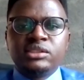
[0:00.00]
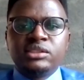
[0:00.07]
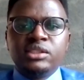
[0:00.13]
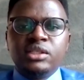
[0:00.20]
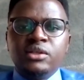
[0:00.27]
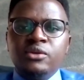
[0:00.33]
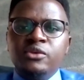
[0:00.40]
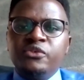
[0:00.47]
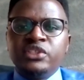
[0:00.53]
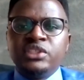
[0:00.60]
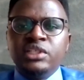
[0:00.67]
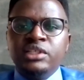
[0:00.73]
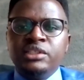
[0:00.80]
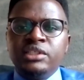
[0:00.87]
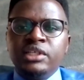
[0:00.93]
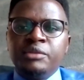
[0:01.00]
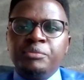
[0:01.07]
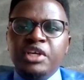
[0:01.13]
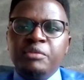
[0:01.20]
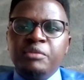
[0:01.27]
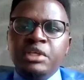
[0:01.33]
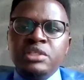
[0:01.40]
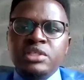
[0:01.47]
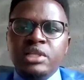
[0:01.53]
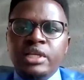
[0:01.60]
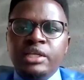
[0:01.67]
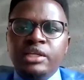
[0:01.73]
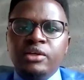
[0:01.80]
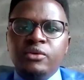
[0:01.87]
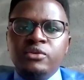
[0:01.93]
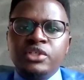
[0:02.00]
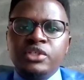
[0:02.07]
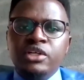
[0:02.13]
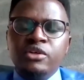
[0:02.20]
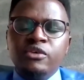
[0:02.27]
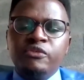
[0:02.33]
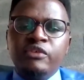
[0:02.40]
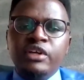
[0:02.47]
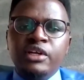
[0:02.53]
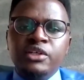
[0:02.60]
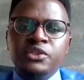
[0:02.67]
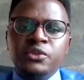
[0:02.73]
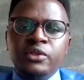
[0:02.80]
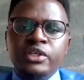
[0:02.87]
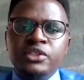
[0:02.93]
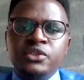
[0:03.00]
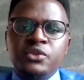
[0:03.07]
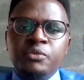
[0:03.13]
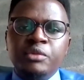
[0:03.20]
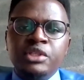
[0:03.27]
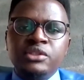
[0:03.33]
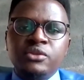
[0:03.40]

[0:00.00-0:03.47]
who facilitate payments, lending, or trading of financial instruments,